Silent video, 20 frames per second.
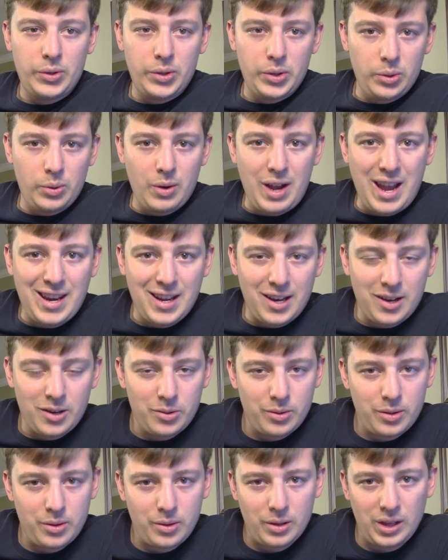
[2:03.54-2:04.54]
to
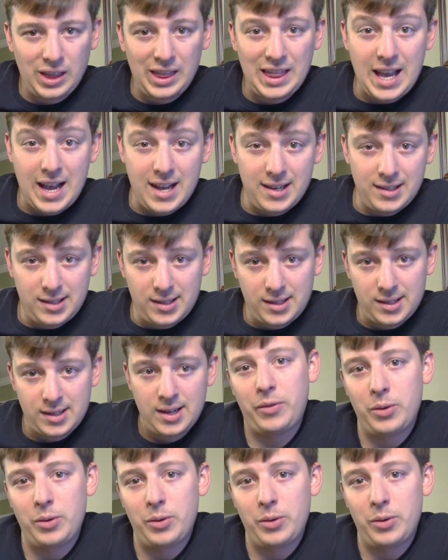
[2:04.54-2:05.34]
800 or less.